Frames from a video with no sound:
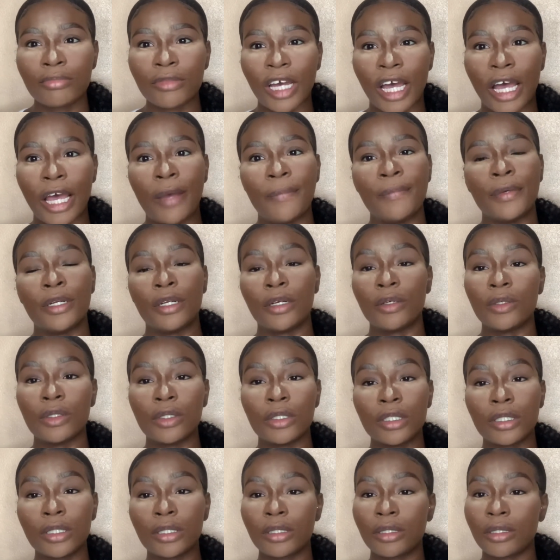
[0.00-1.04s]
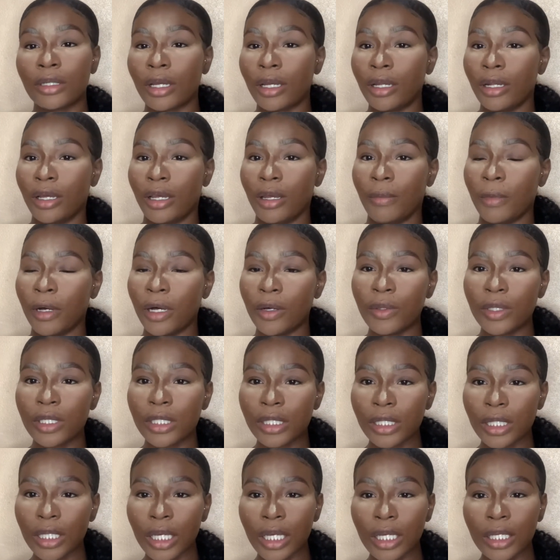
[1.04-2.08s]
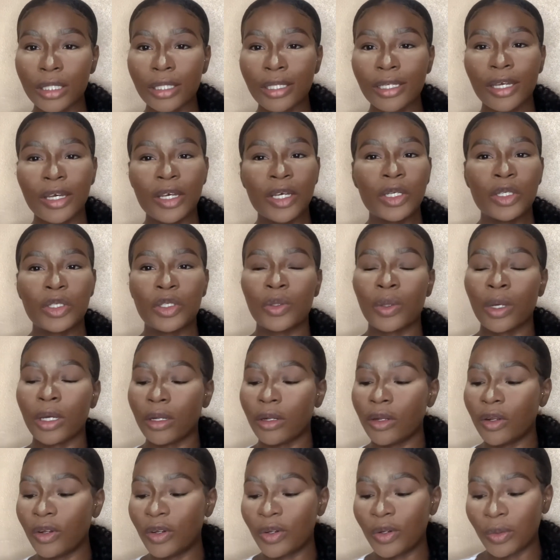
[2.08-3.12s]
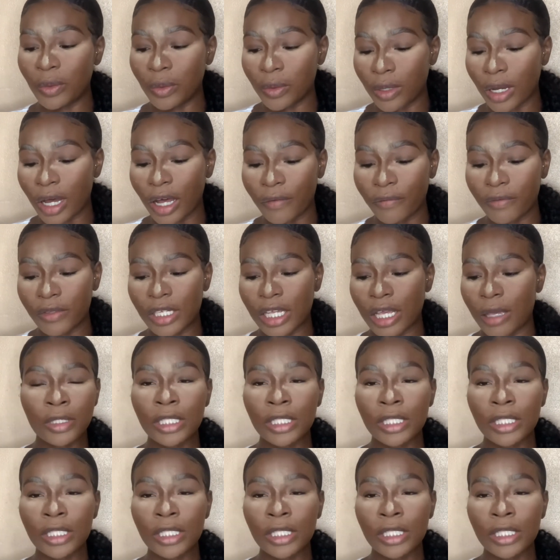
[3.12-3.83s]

I'm in a rush and I'm always late, so I don't have time.